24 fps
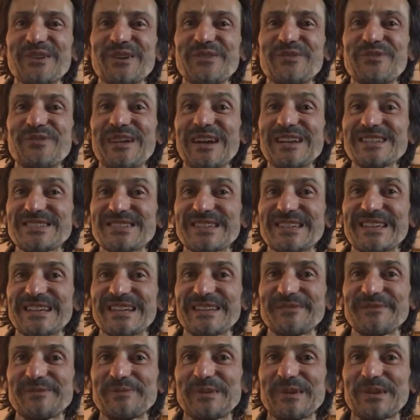fast
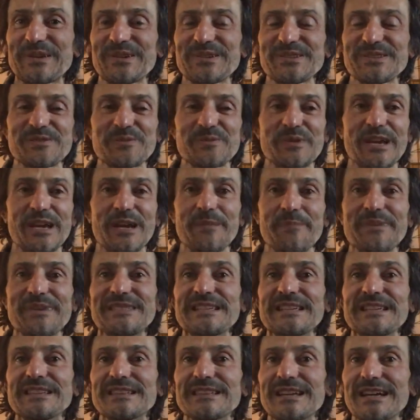again, because we are
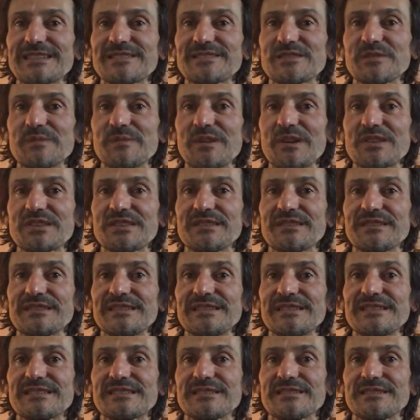missing that so much in
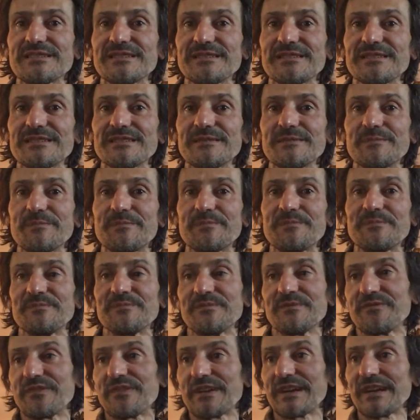this
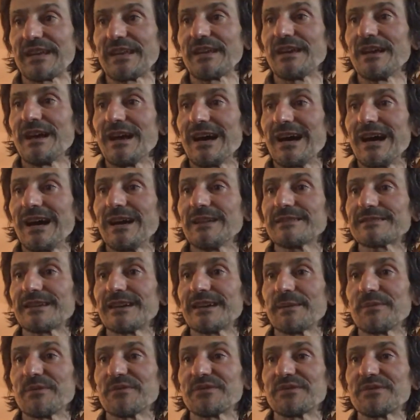very hard
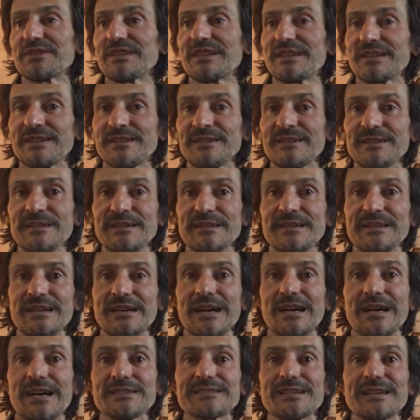time of the year,
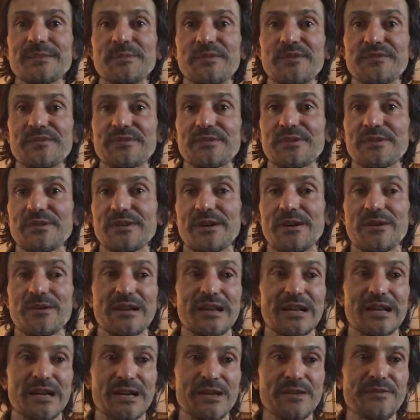hard time of
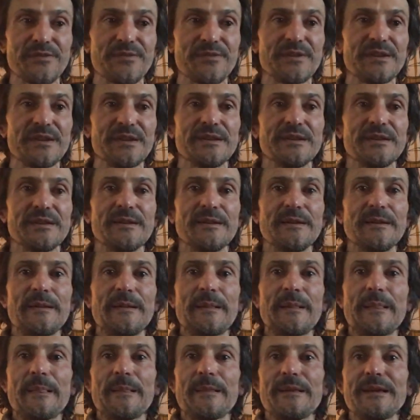our life.
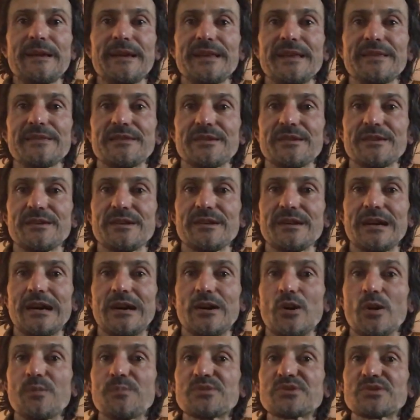And I
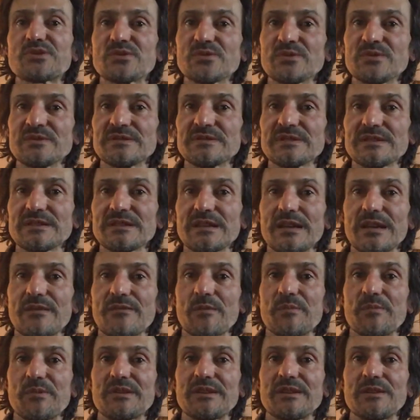hope soon
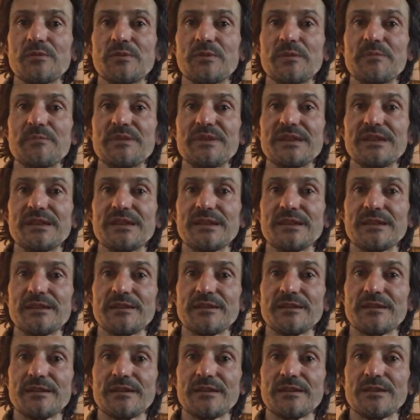everybody will
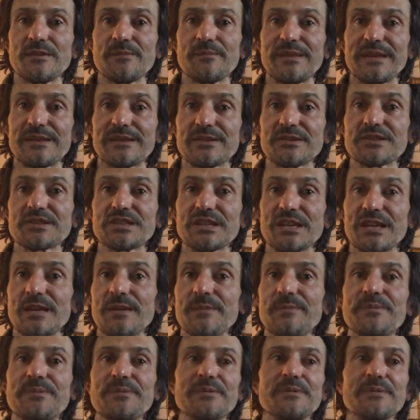be in a better shape